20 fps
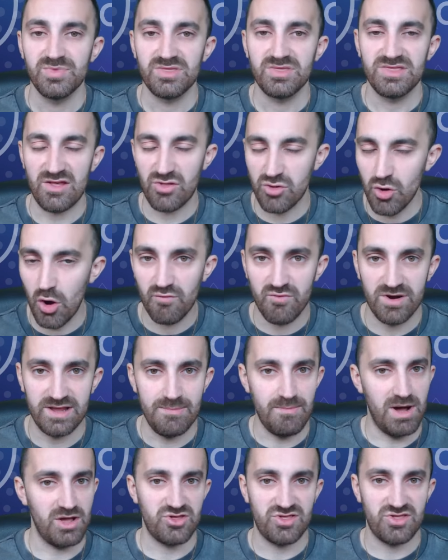There's not really
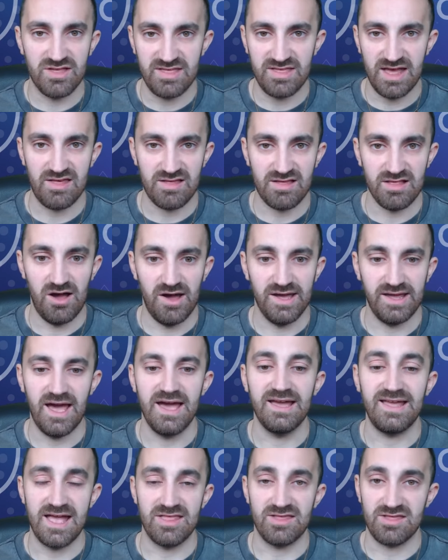much to dislike
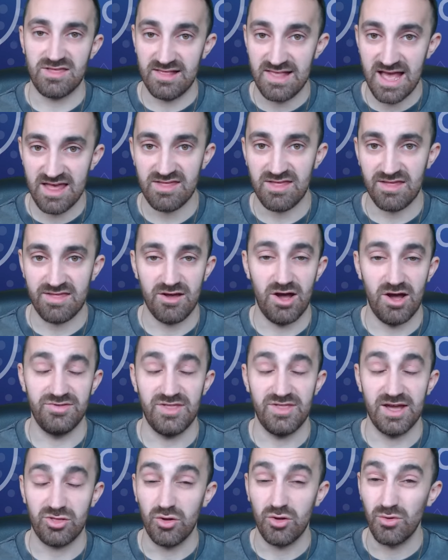against a Leicester side
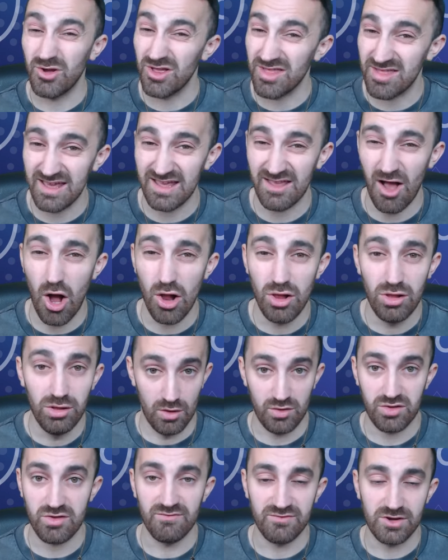that do concede a
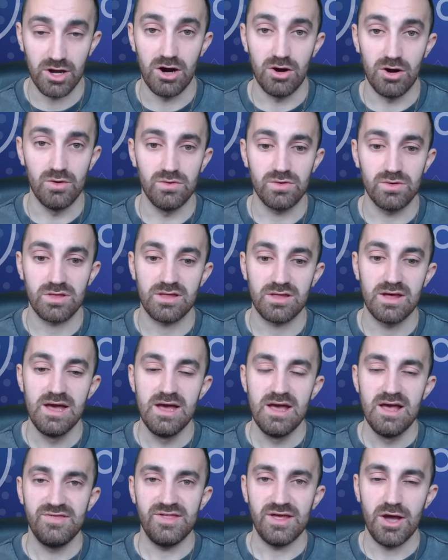lot of goals.
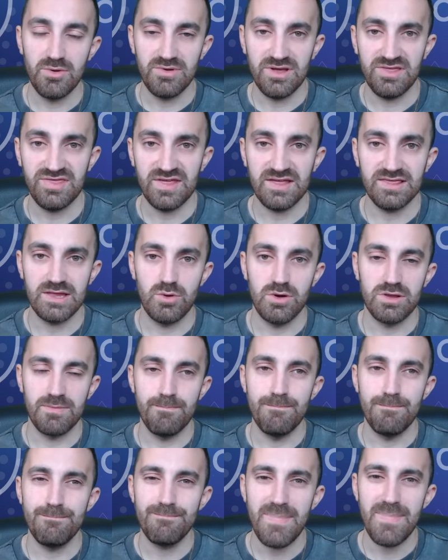The only thing that would
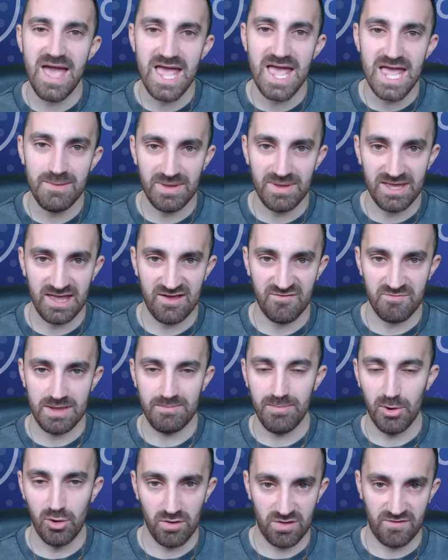maybe give me
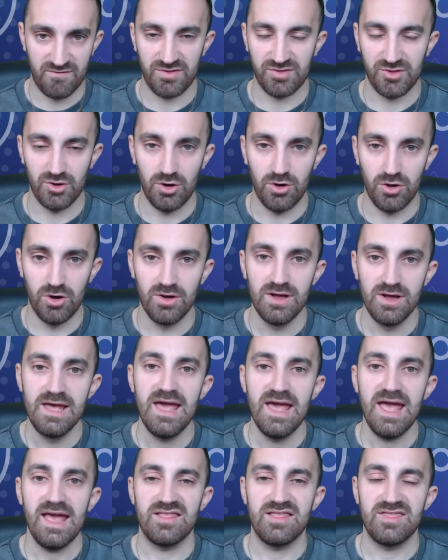pause for thought
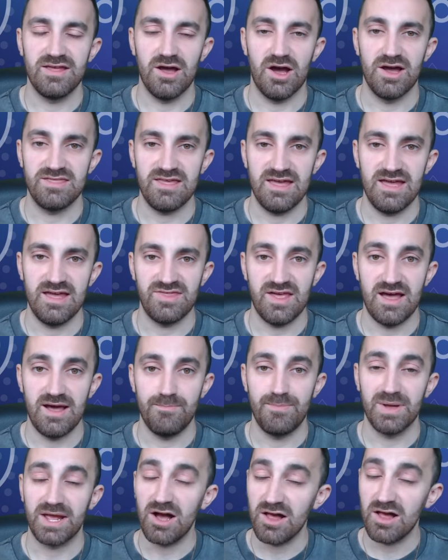is the idea
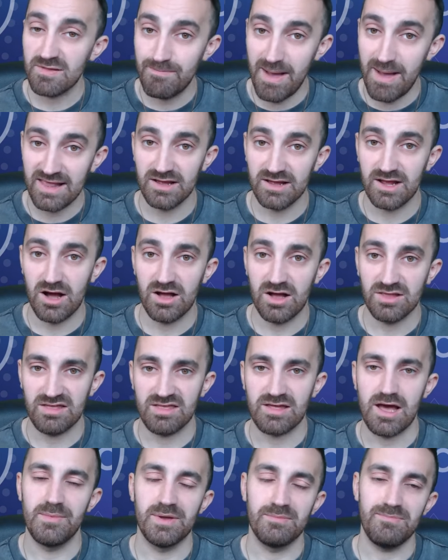that because Bellegarde
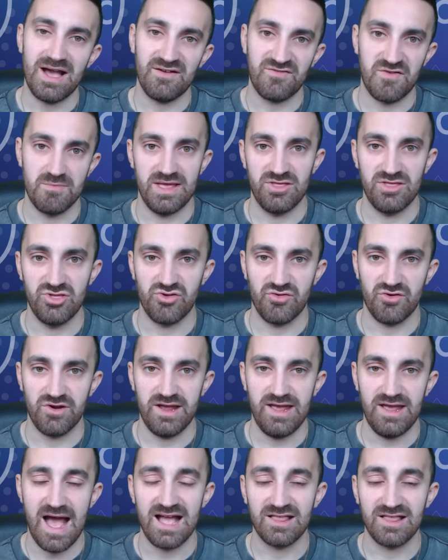is coming back from
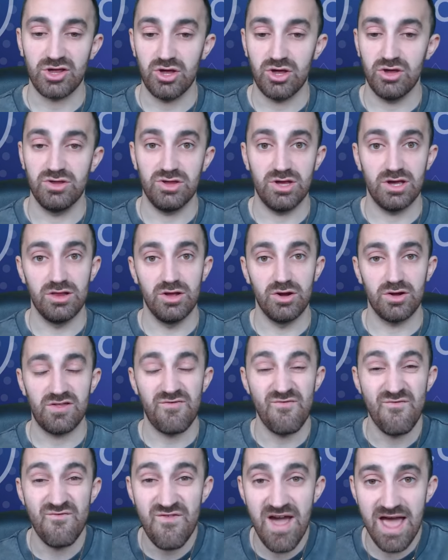injury and Cunha looks
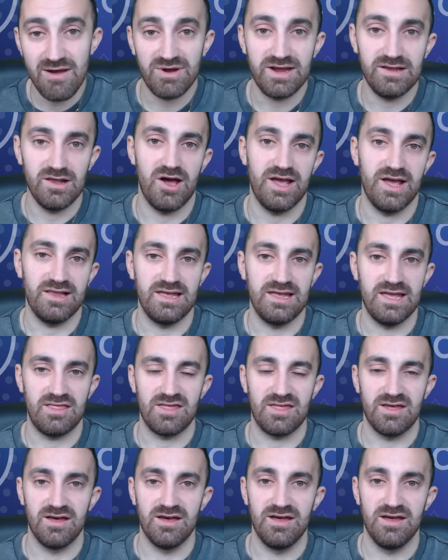very likely
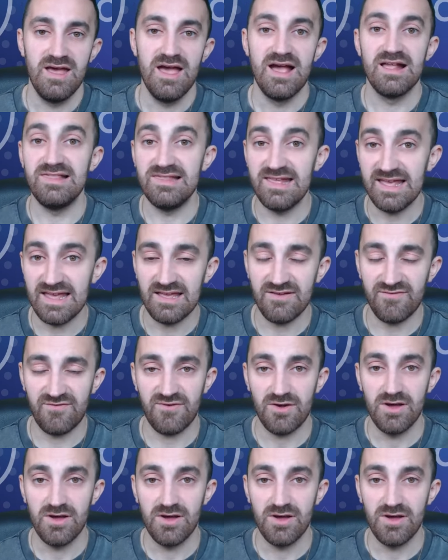to leave